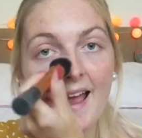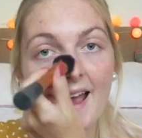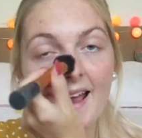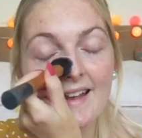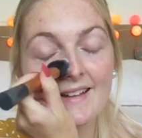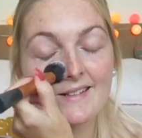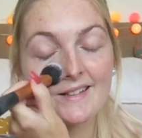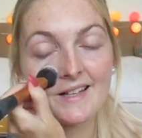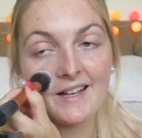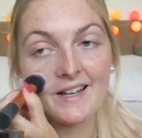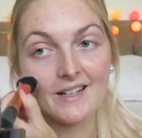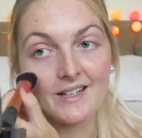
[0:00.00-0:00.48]

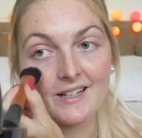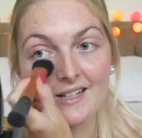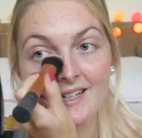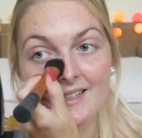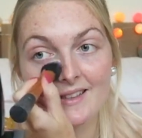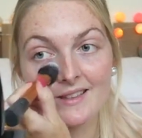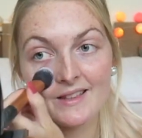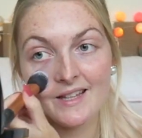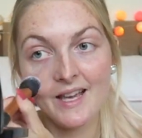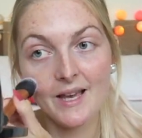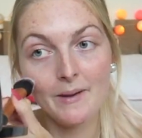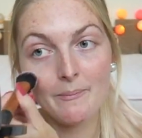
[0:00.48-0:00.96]
And I
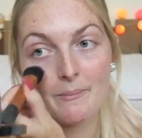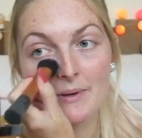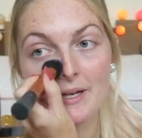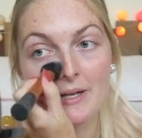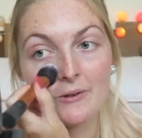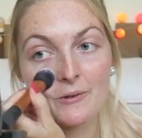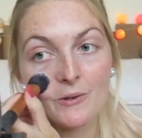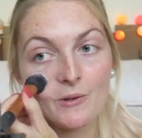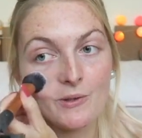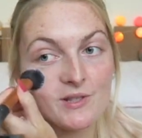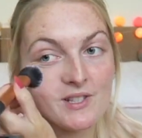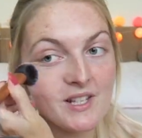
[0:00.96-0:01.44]
got them
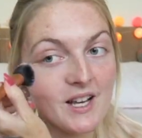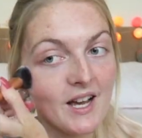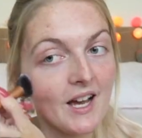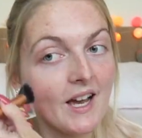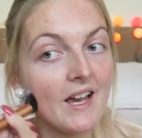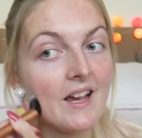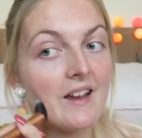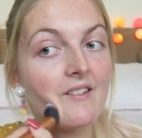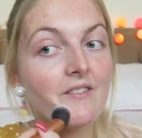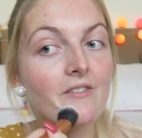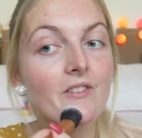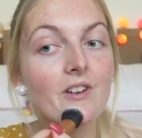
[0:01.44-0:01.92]
because
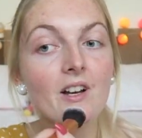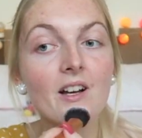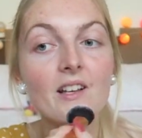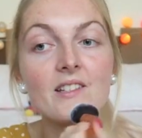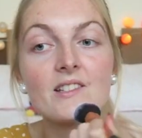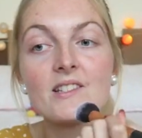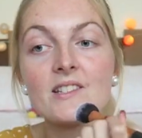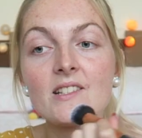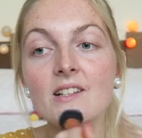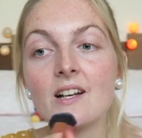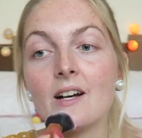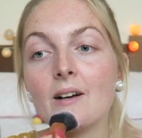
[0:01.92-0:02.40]
I've
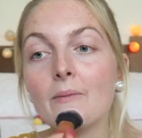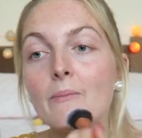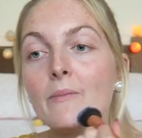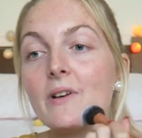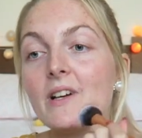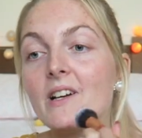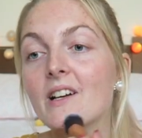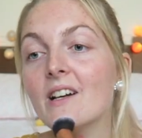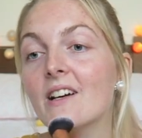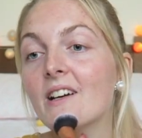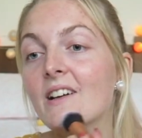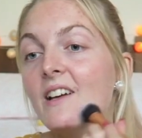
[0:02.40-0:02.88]
got some
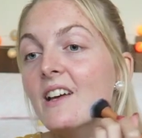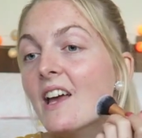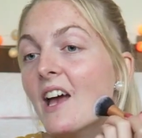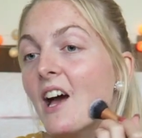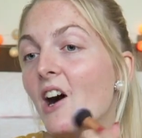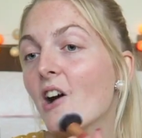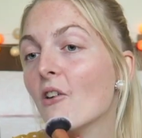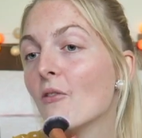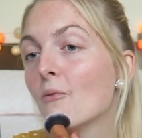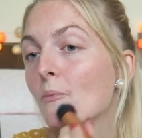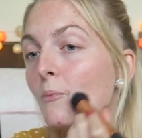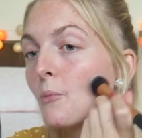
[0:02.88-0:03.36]

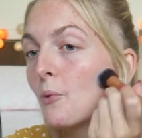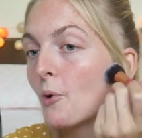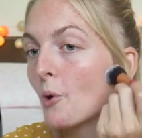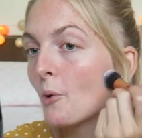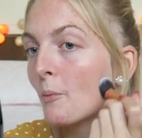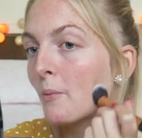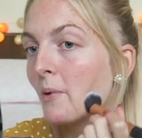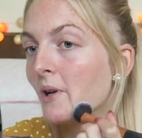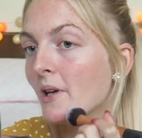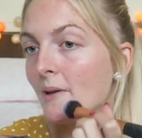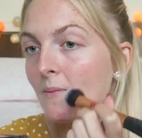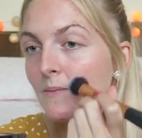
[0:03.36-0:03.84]
health
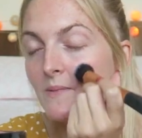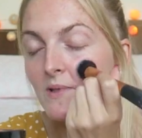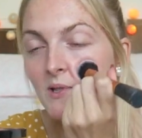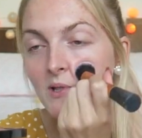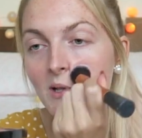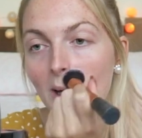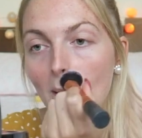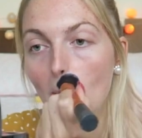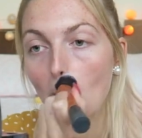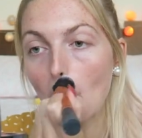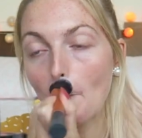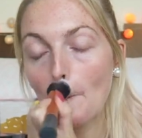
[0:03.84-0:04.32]
problems,
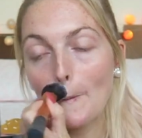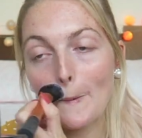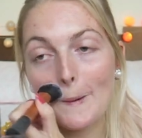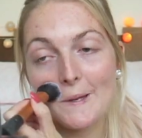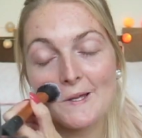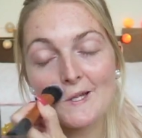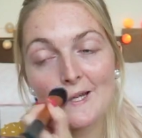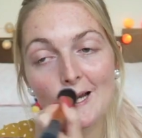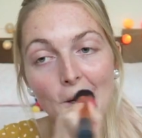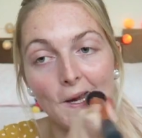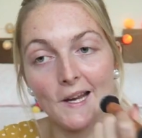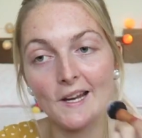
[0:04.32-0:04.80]

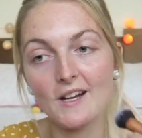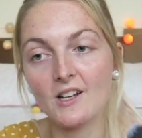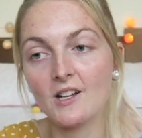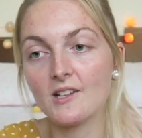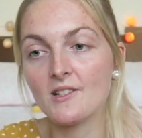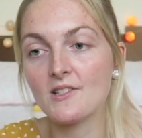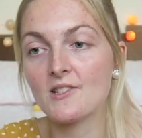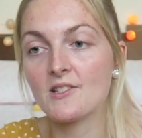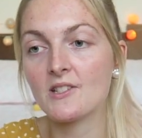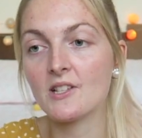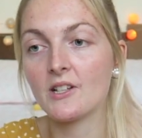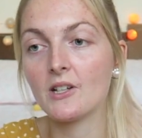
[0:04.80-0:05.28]
which I
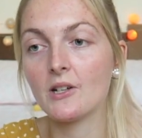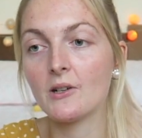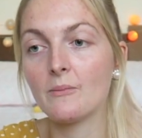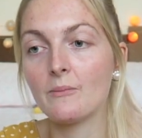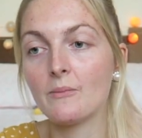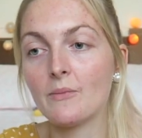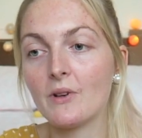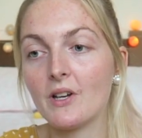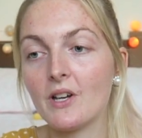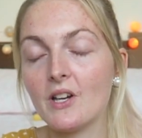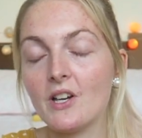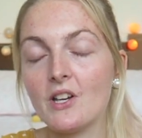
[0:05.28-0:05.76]
got
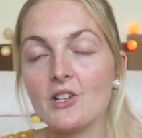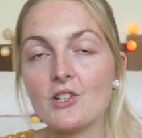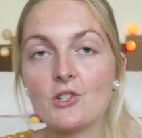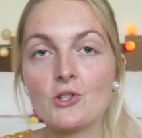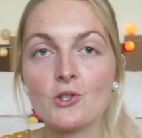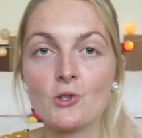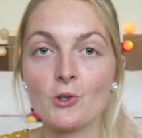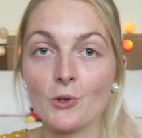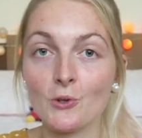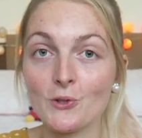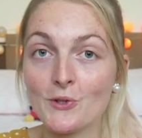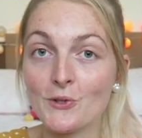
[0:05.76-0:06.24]
some
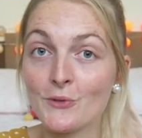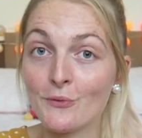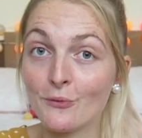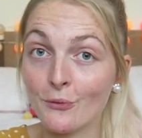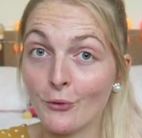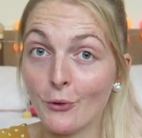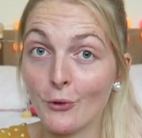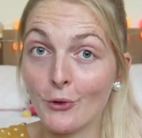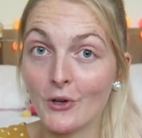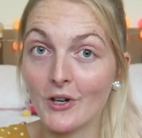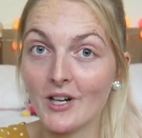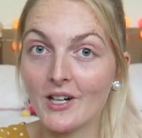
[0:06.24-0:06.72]
shots
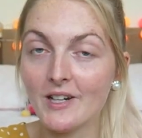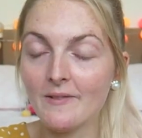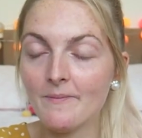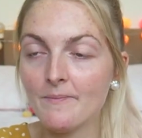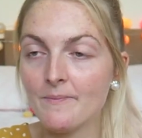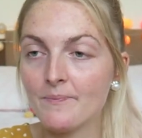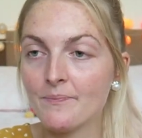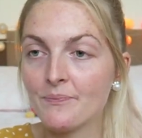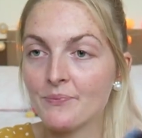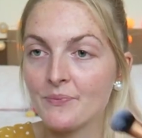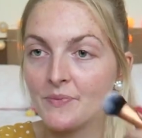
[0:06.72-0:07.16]
for,